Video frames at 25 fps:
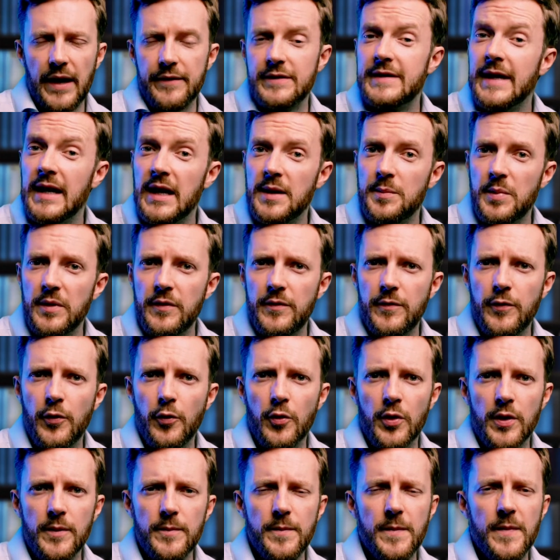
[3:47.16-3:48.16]
I've said it
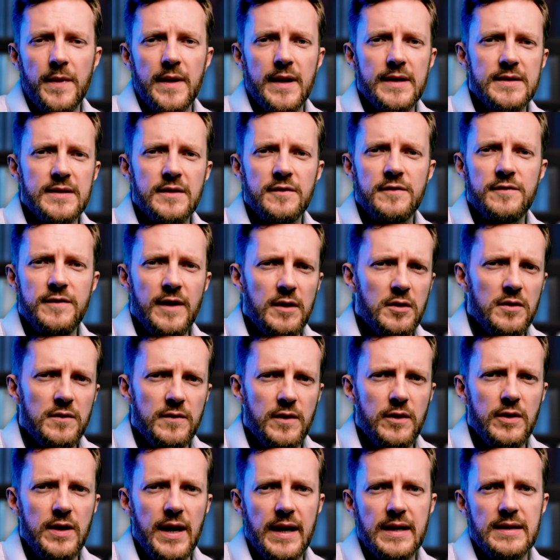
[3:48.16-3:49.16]
before, there's a very,
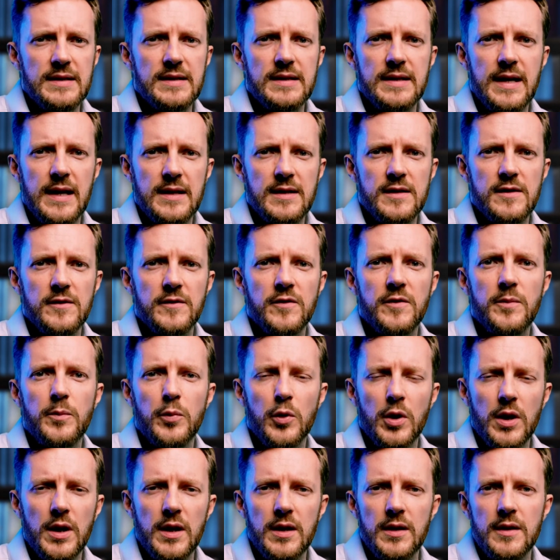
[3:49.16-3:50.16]
very extensive
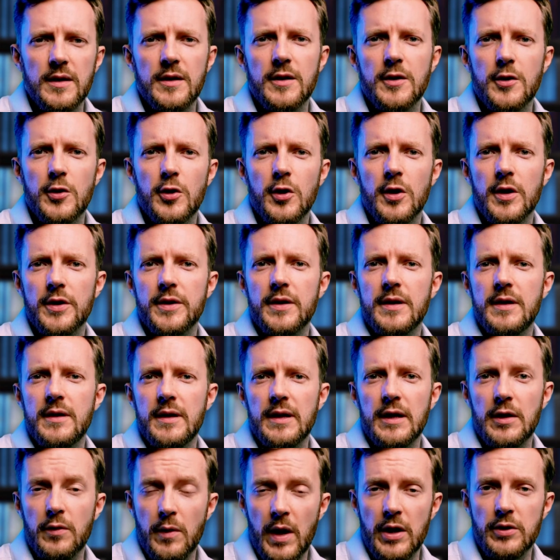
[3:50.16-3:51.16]
book called
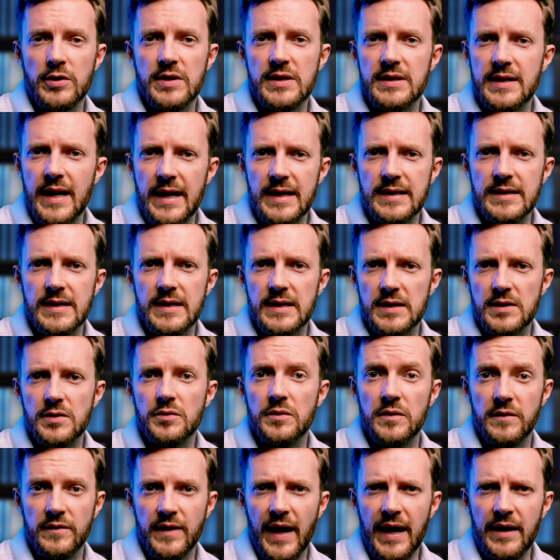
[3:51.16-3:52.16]
Cryostasis
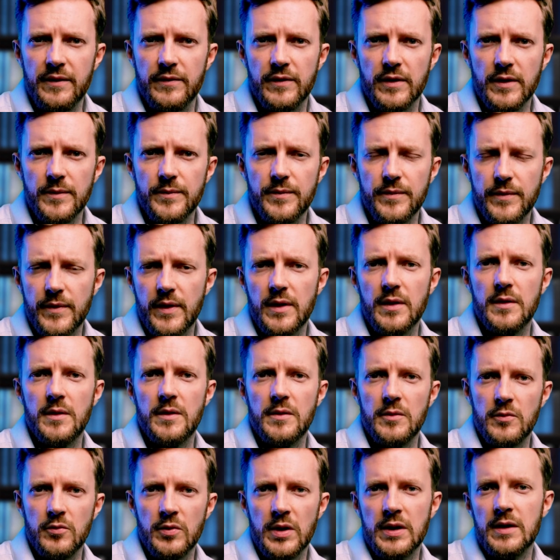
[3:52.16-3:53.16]
Revival,
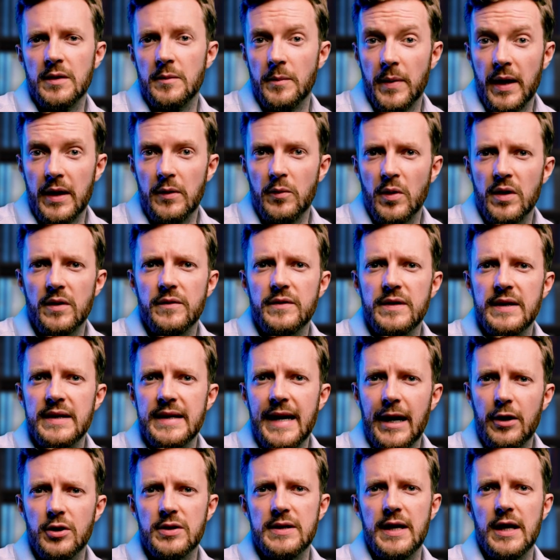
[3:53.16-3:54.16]
written by one of the
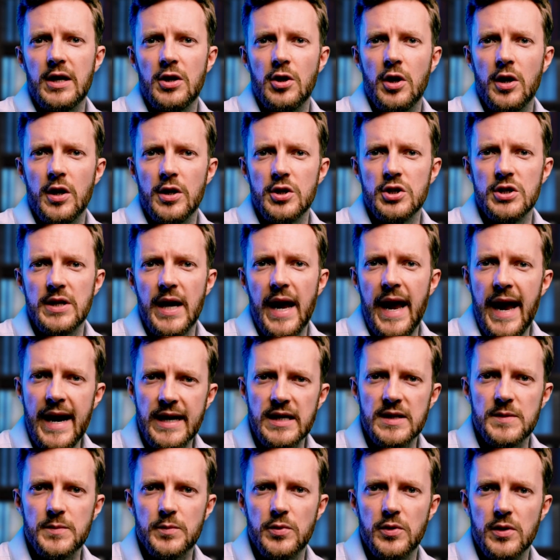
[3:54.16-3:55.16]
nanotechnology
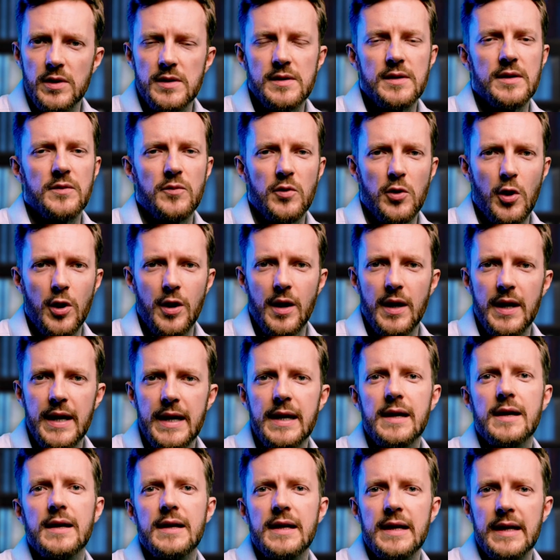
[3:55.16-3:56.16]
experts, and we're going to
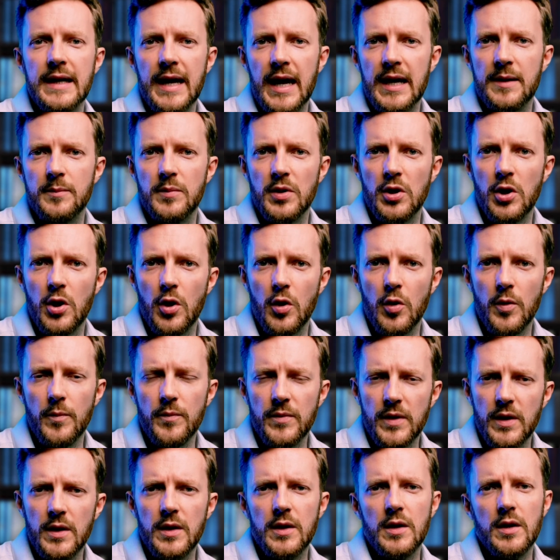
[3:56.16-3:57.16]
link it again below.
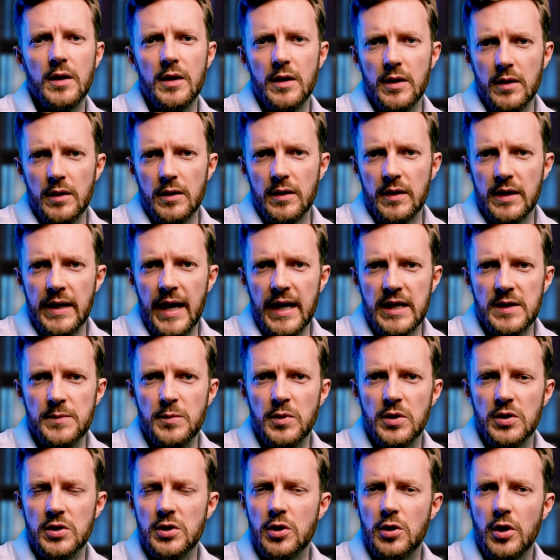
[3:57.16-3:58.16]
The
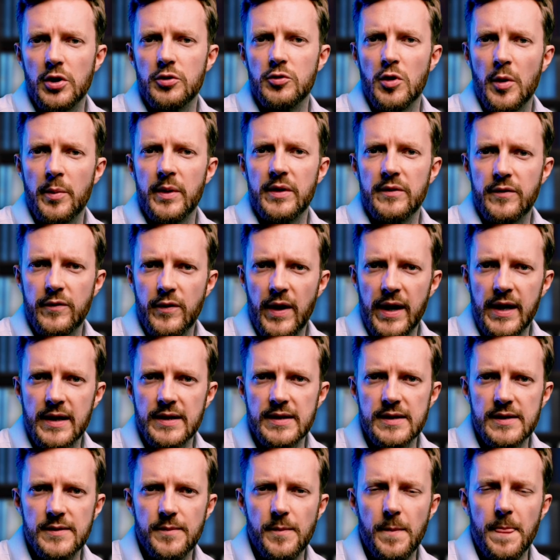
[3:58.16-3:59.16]
expert is called Robert
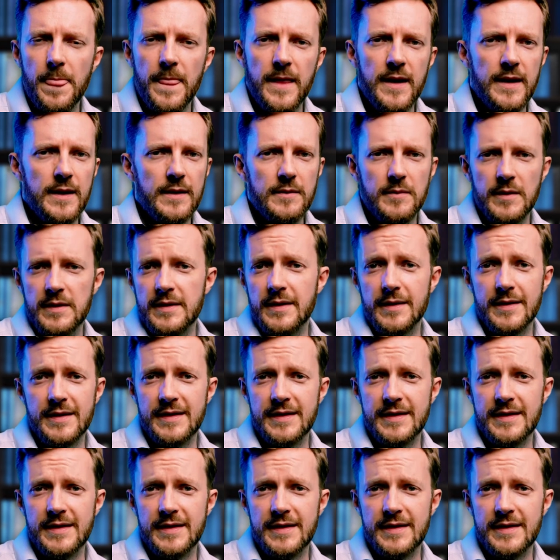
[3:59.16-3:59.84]
Freitas. It's a